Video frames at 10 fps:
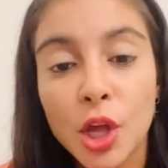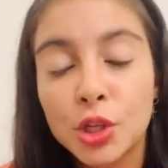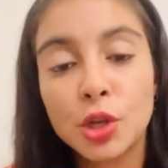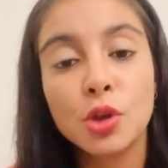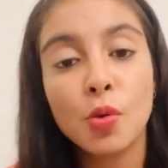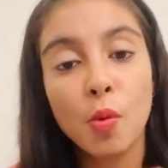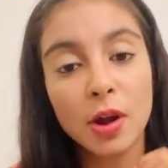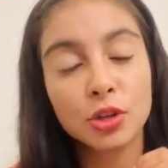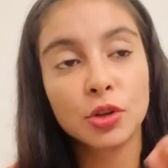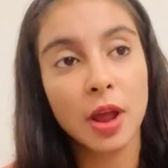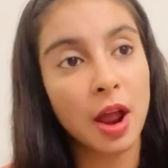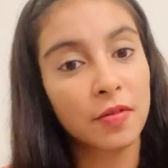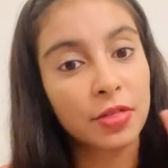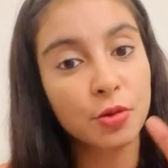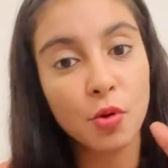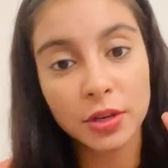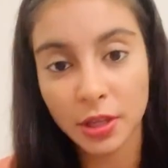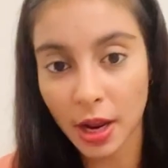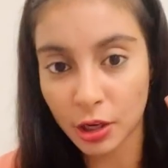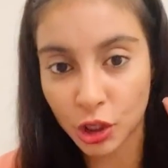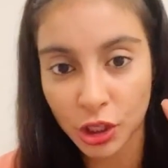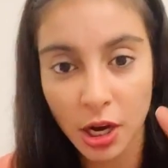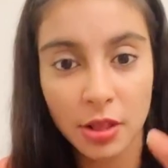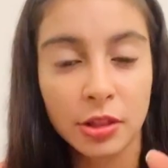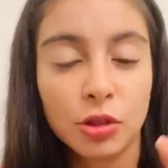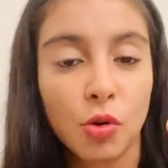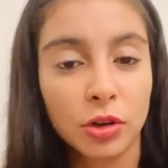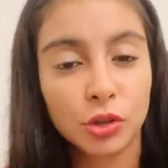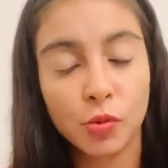So you want to have a thought and share the thought.